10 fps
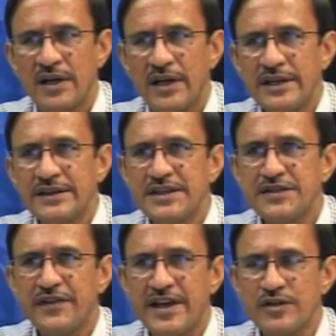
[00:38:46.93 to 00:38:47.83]
in this
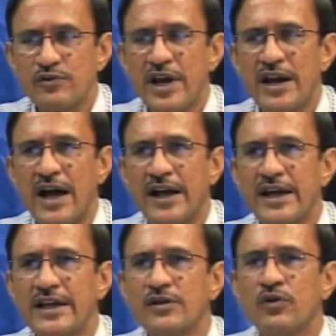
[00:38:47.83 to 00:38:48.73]
phase we are
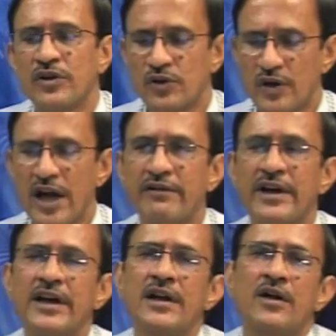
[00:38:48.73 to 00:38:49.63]
again going to have
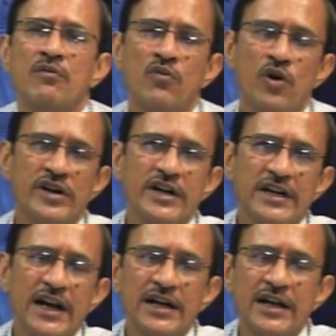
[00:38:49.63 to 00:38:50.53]
a more
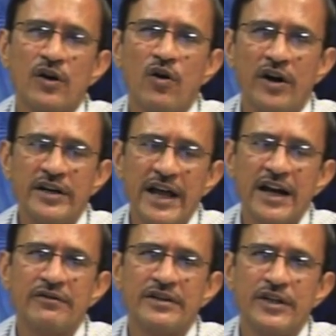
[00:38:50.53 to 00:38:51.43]
detailed
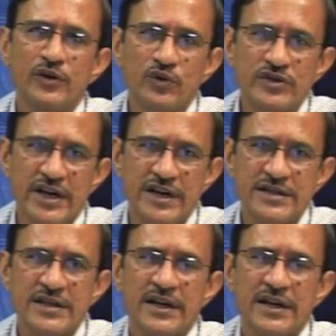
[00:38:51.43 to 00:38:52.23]
contact with the users.